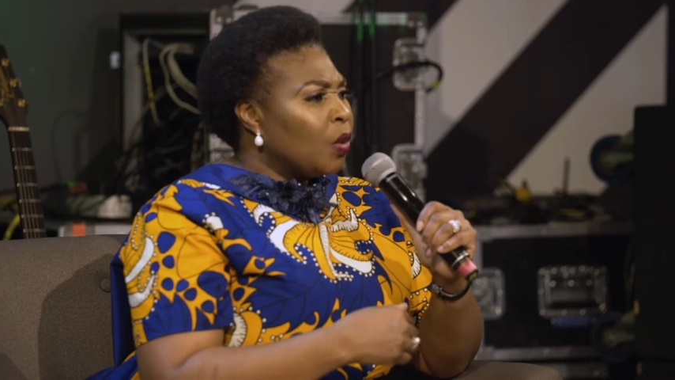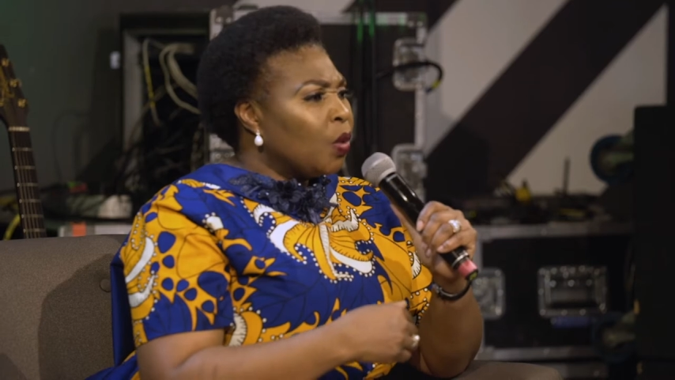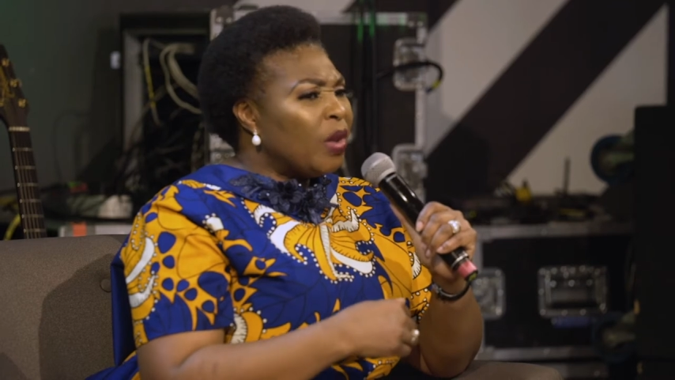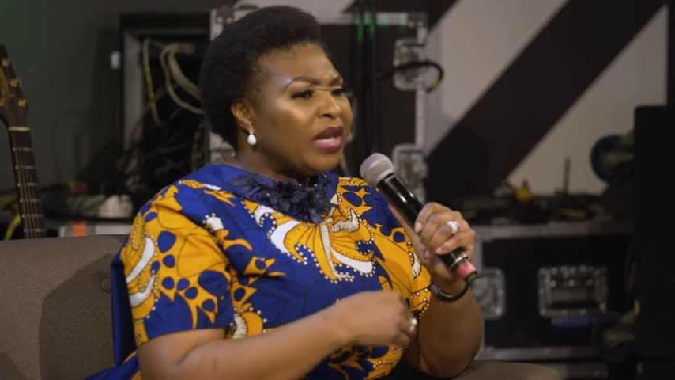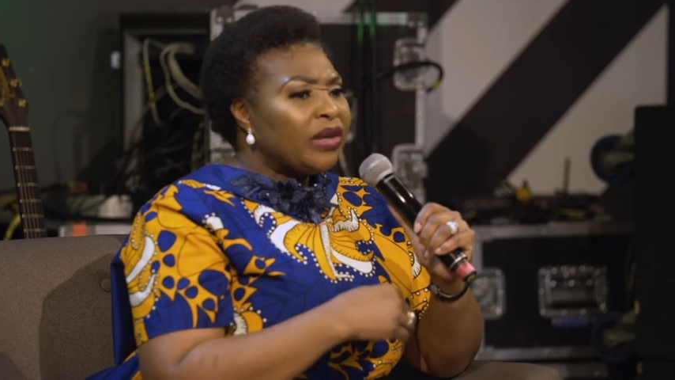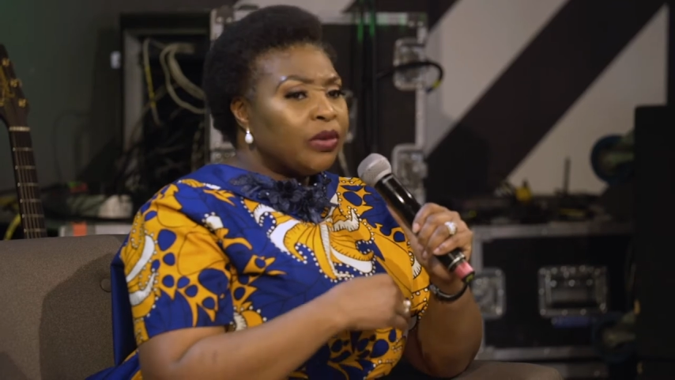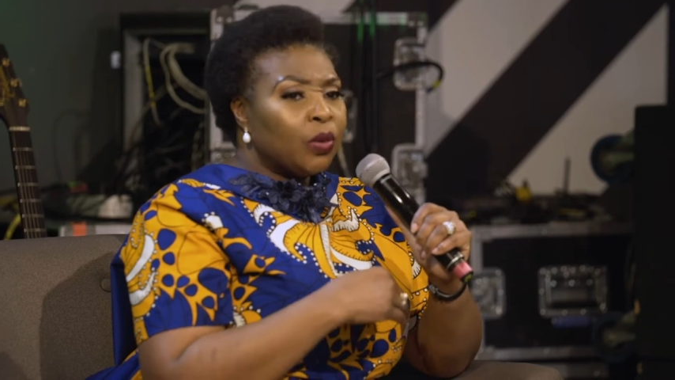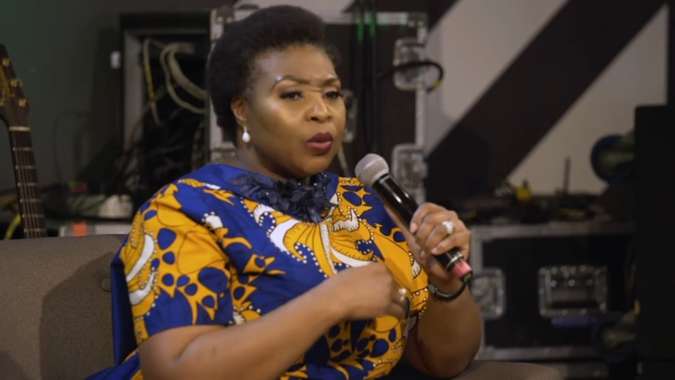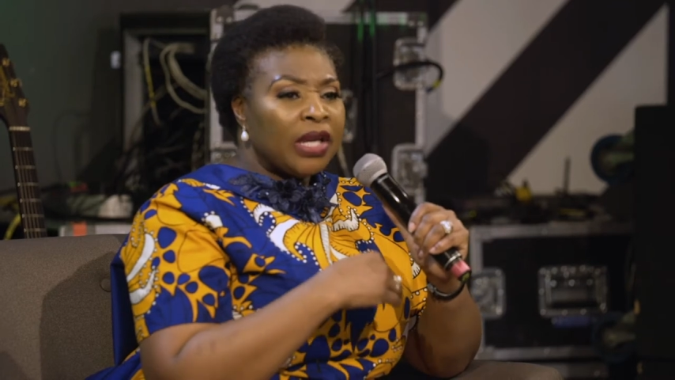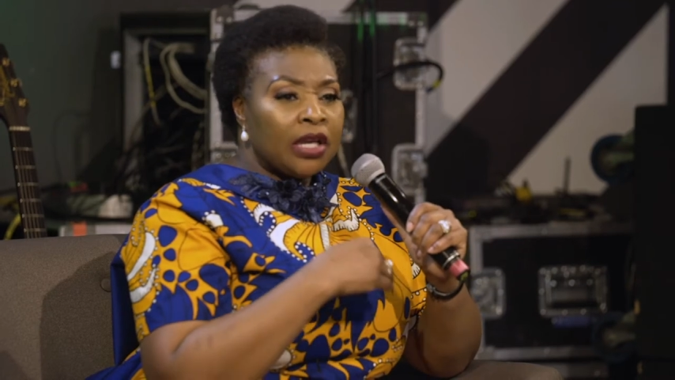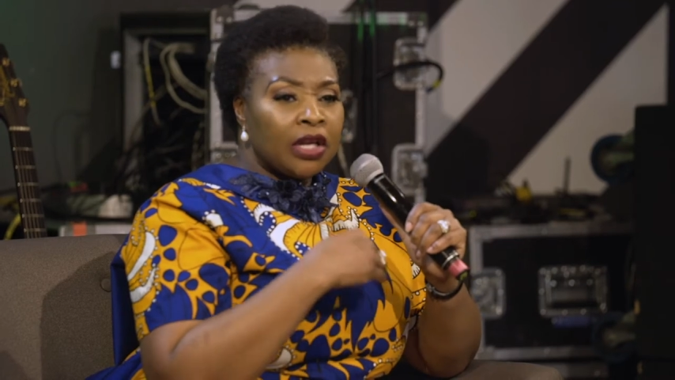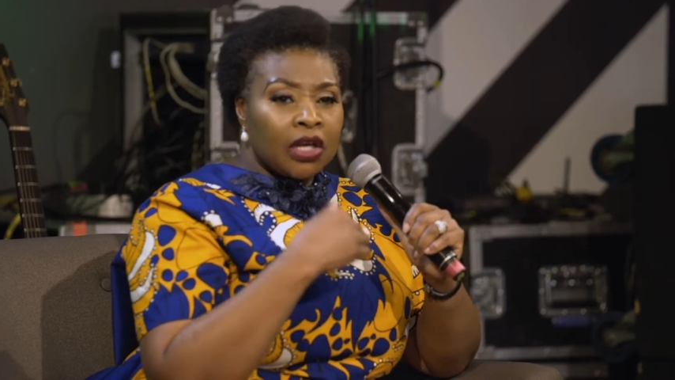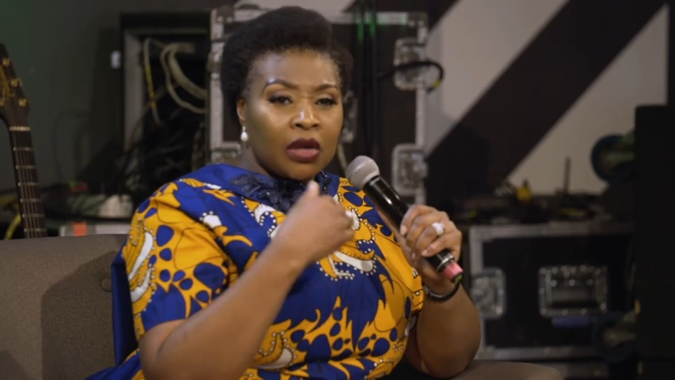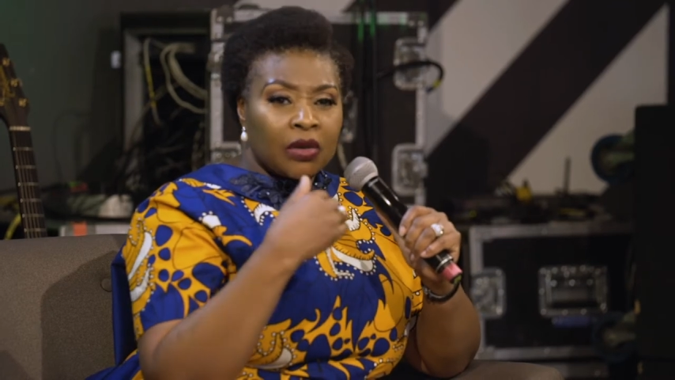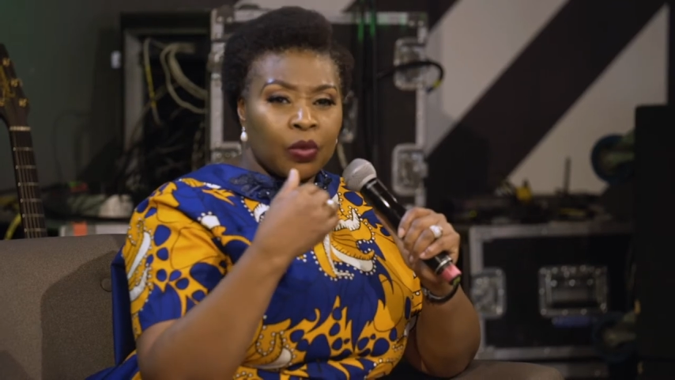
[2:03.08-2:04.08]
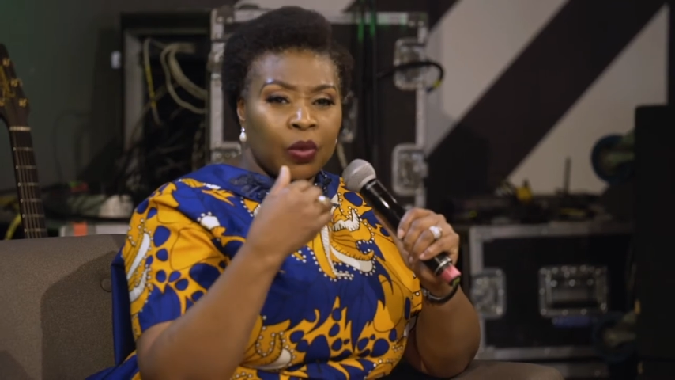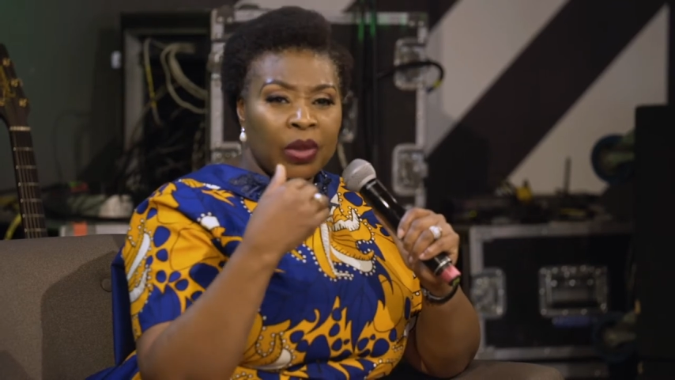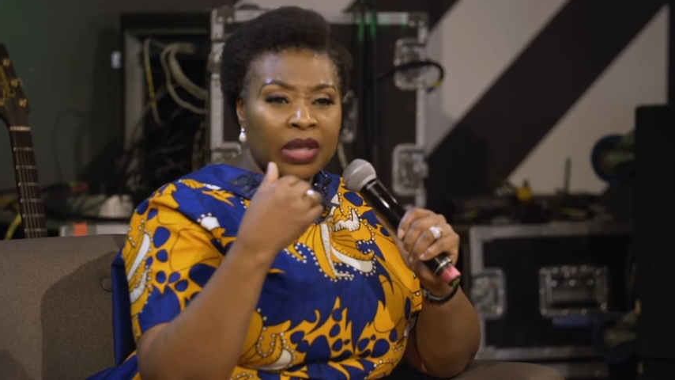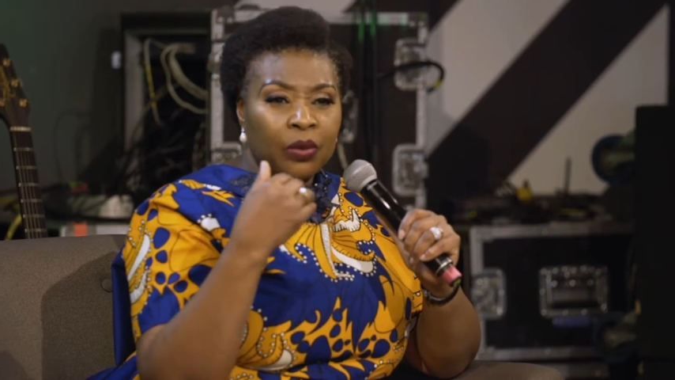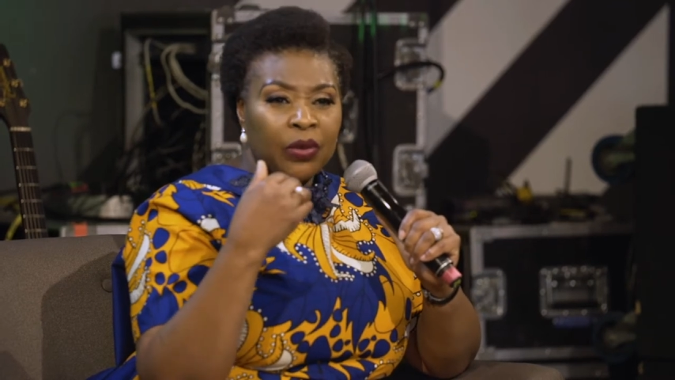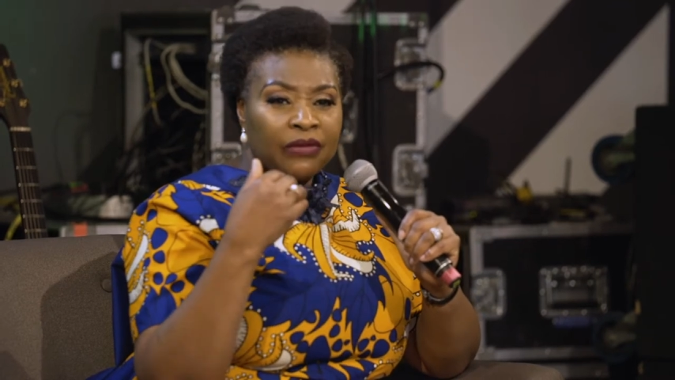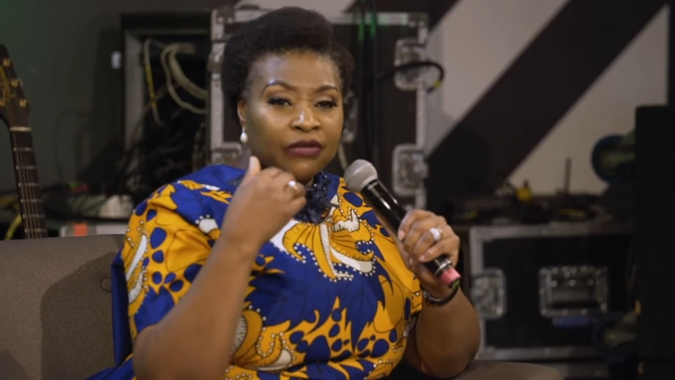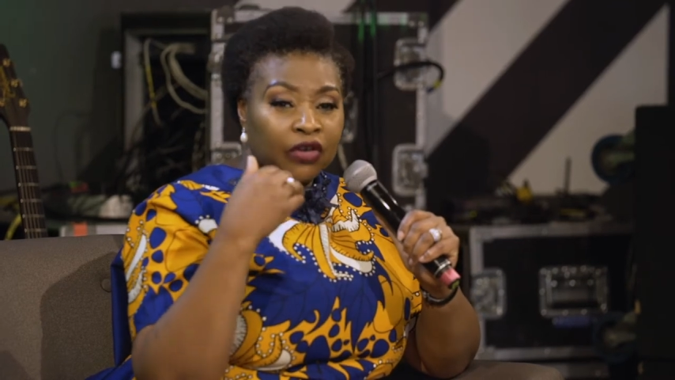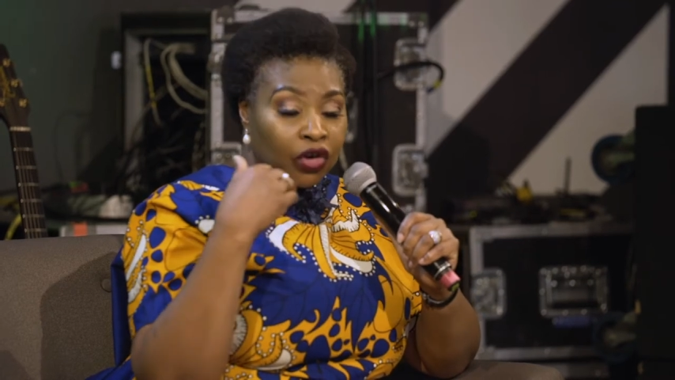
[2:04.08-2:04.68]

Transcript: we've